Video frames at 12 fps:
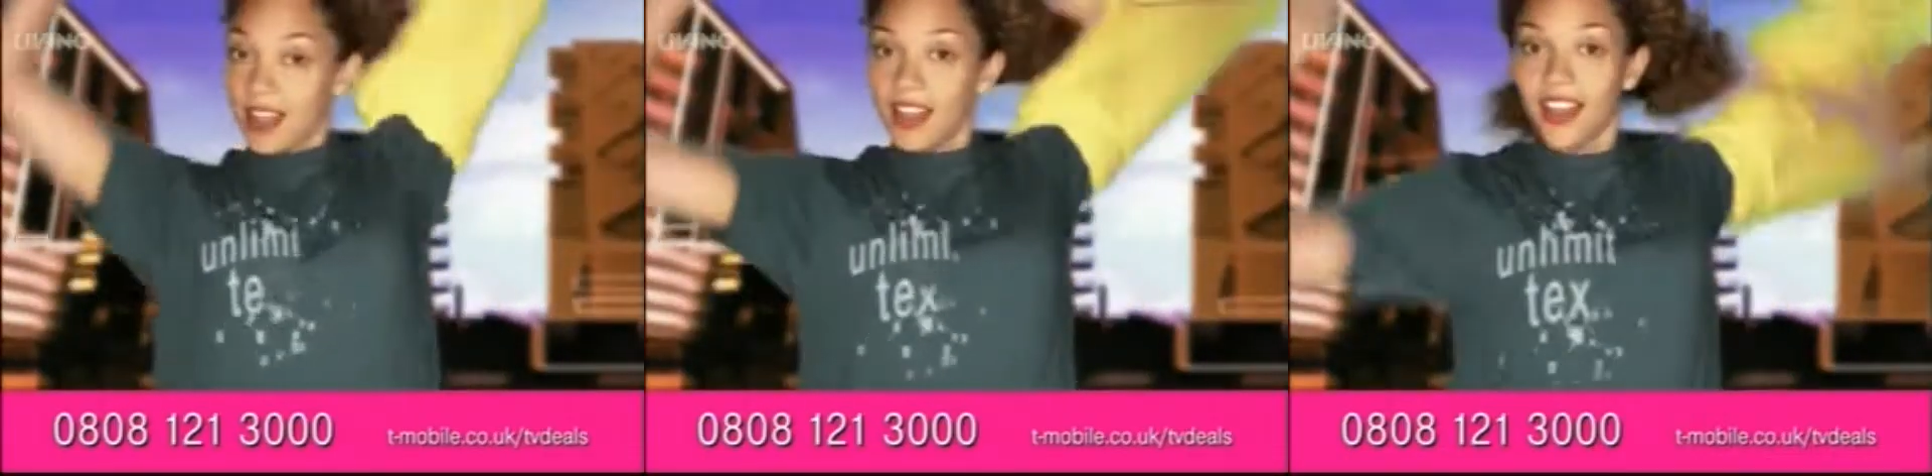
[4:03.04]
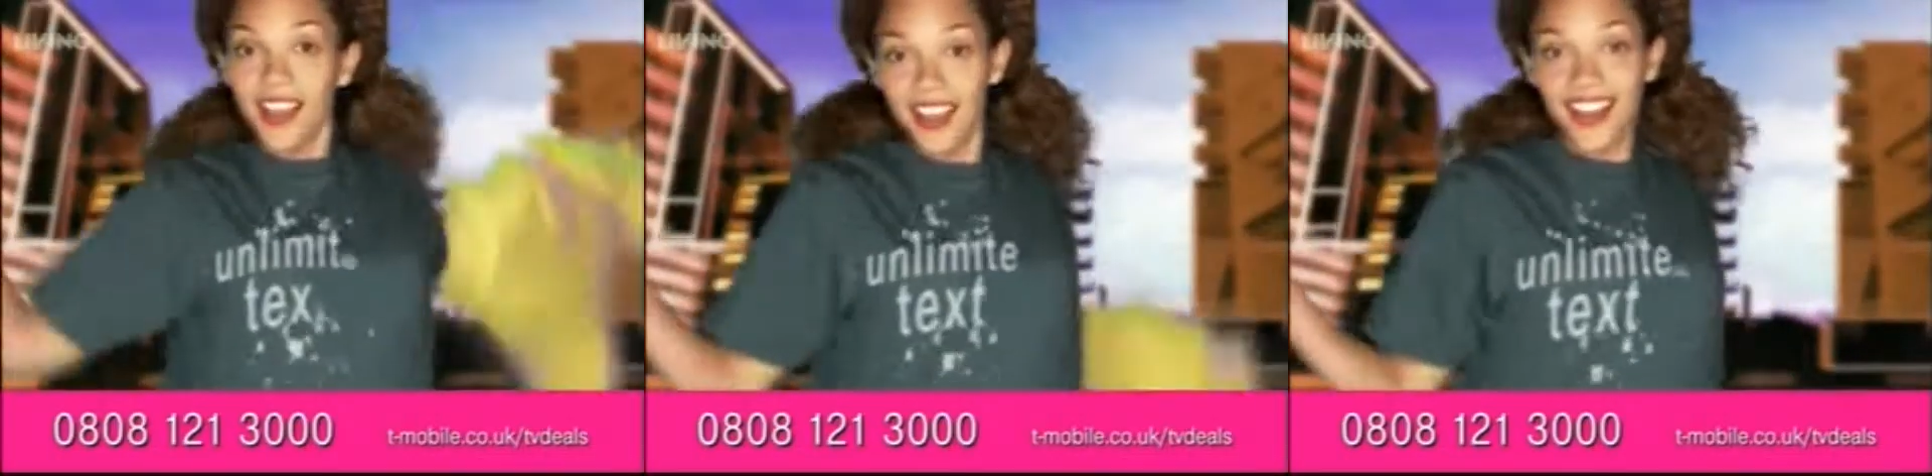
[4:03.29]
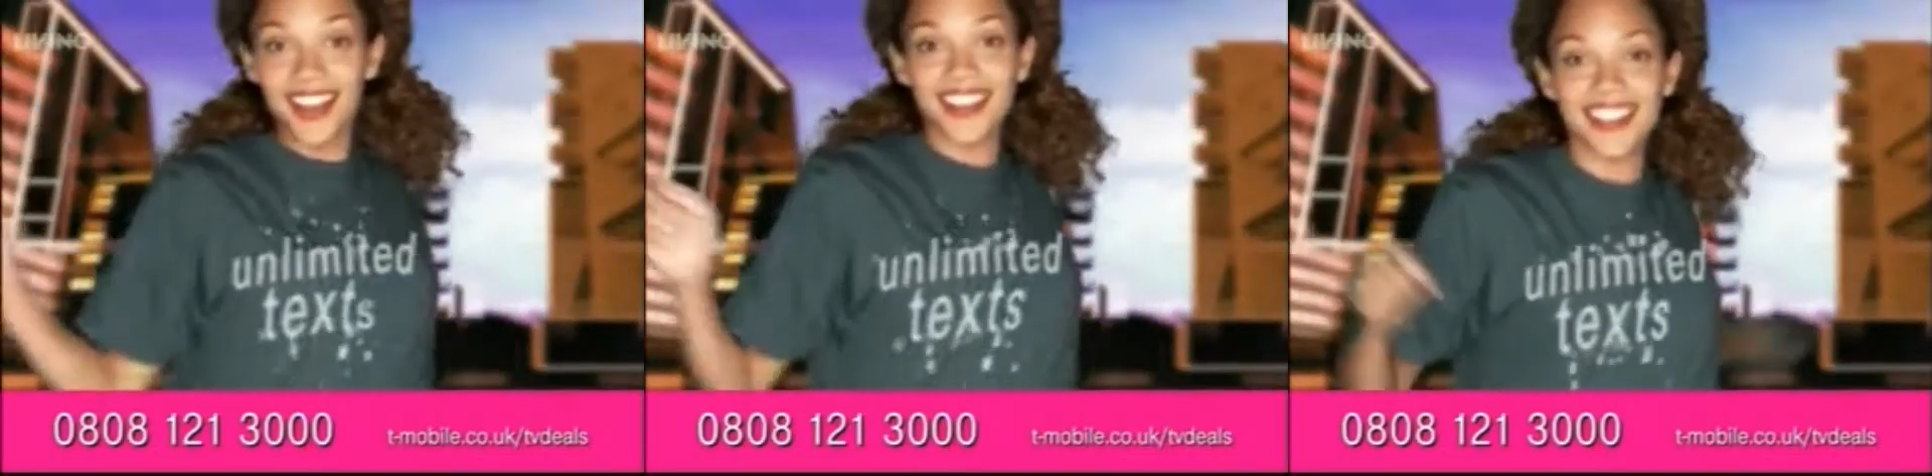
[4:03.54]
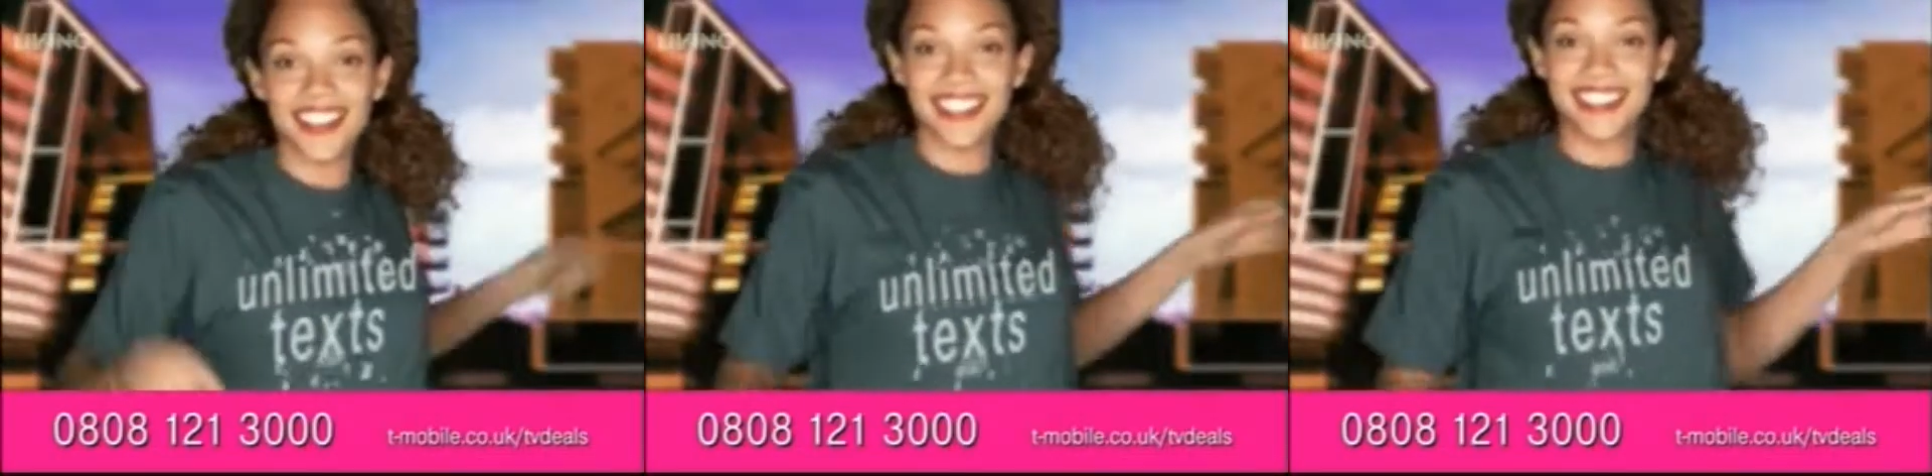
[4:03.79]
text to any
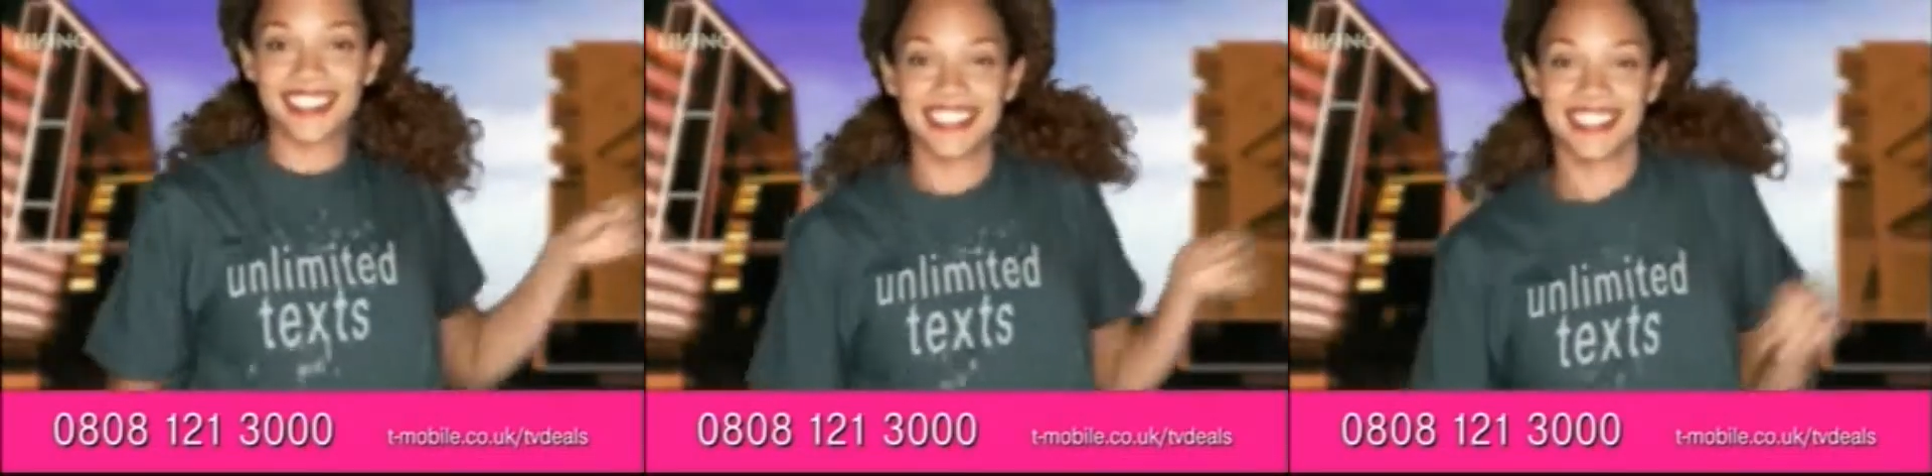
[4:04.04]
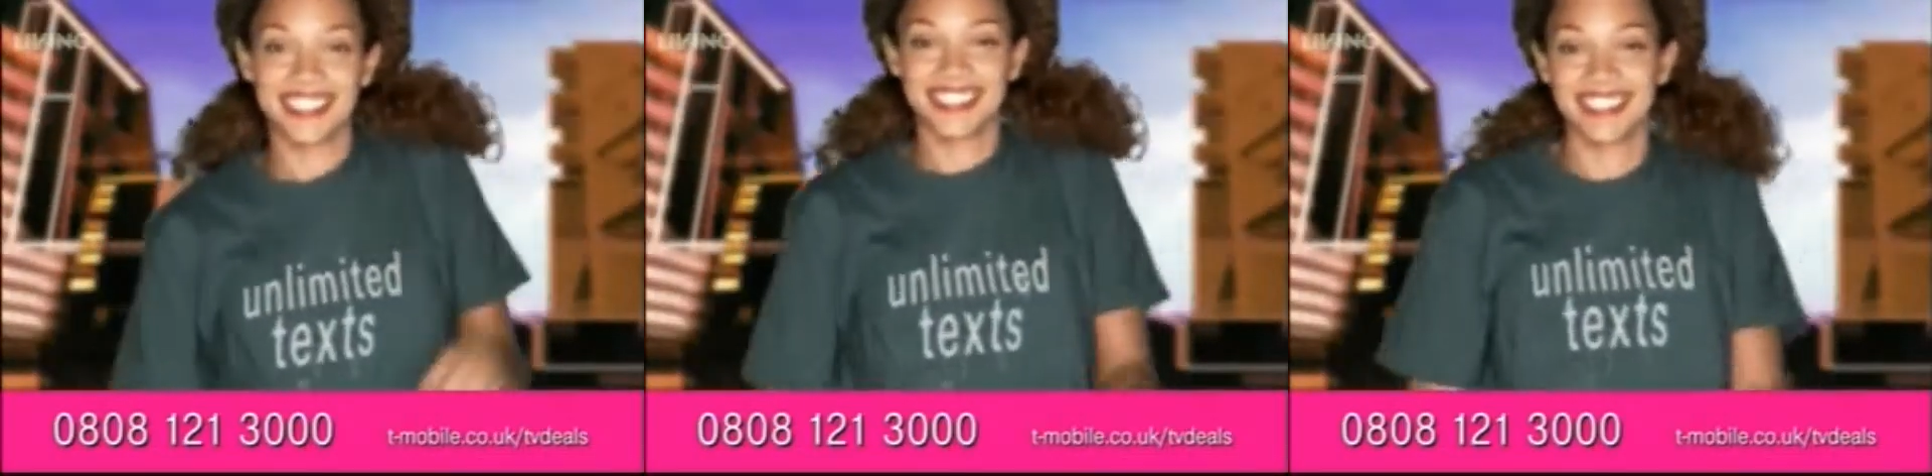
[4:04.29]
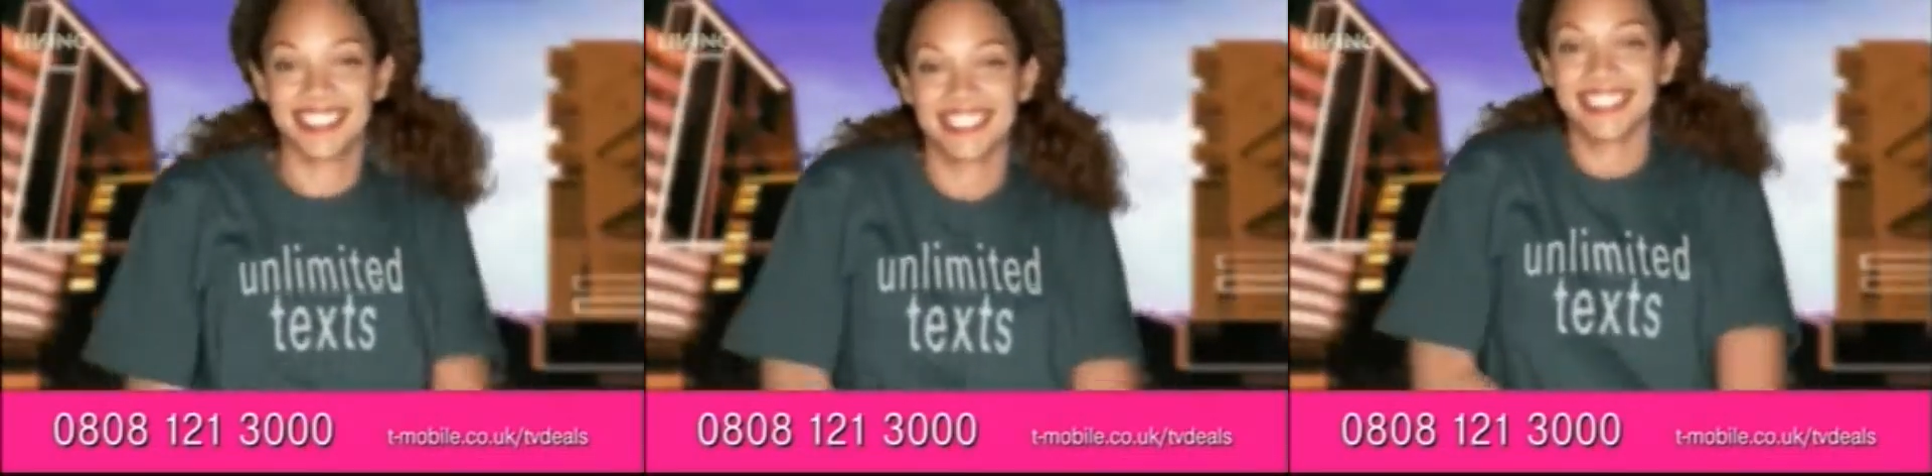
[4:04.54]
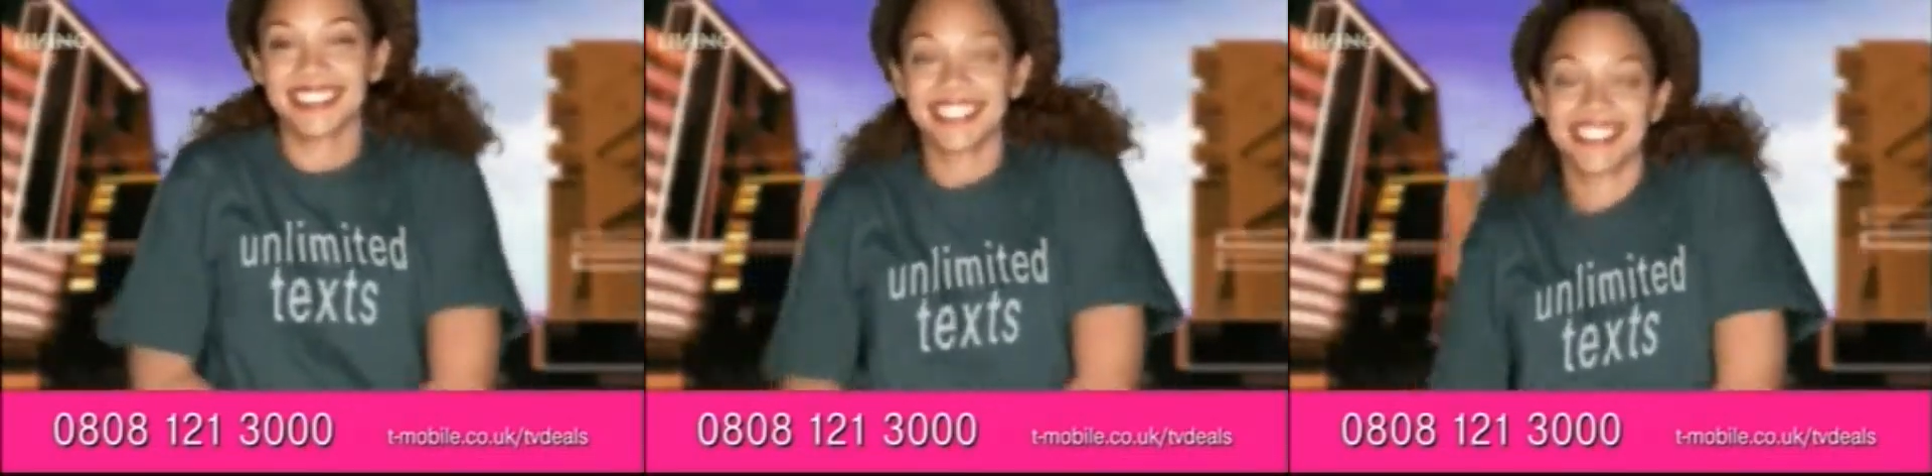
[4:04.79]
UK network at
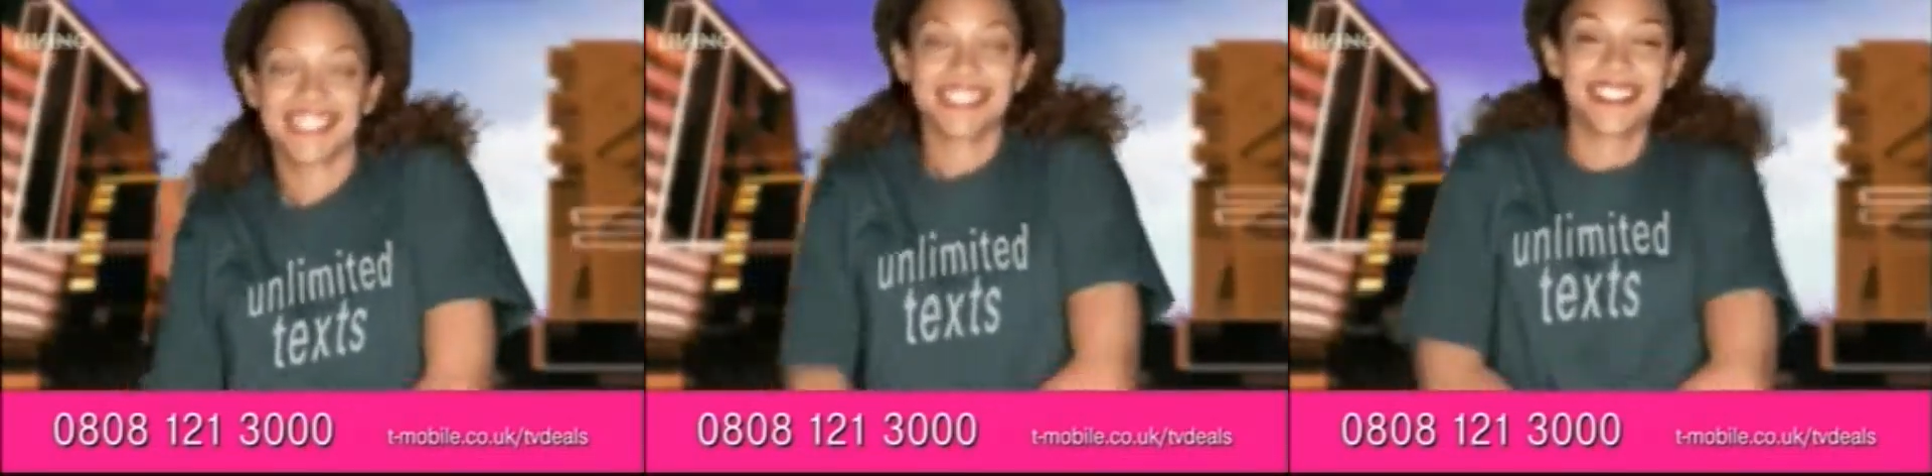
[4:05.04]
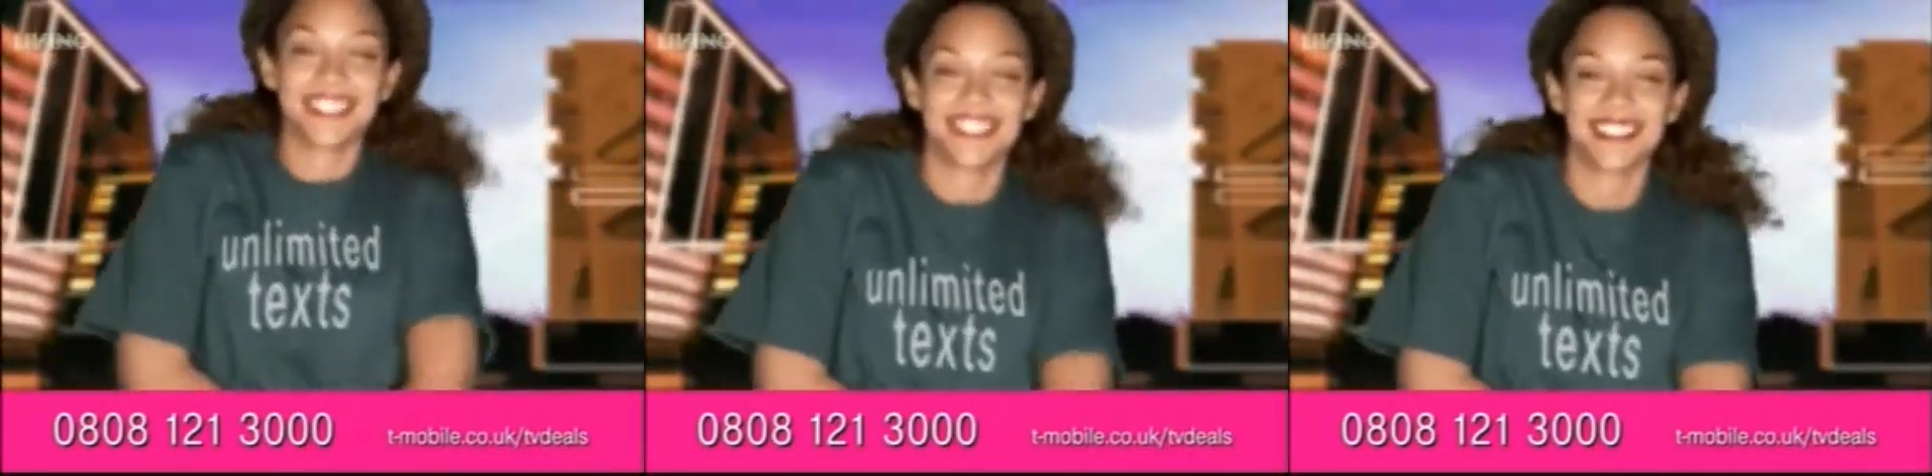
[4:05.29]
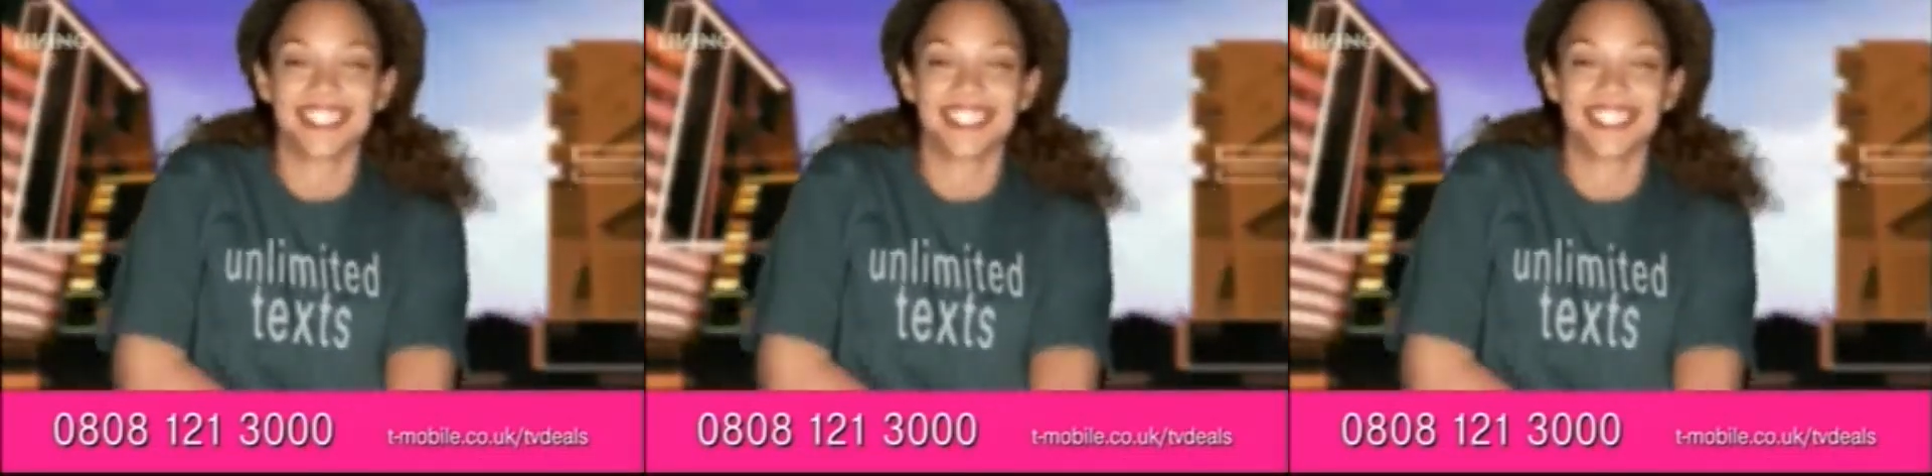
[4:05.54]
any time.